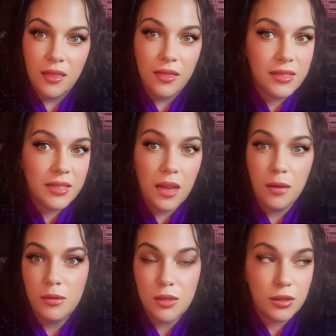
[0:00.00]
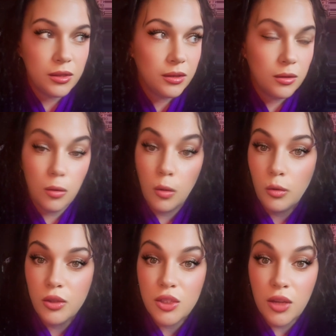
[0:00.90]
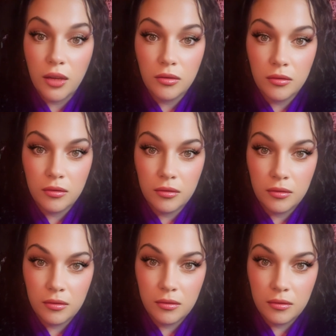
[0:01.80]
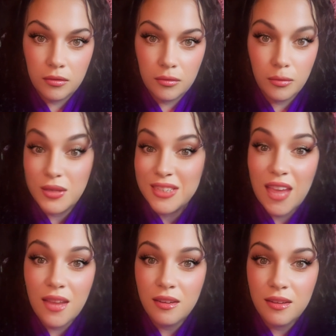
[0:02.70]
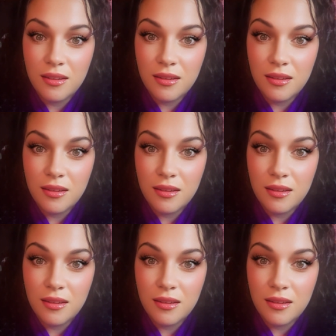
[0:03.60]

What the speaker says: "This house holds none but kin.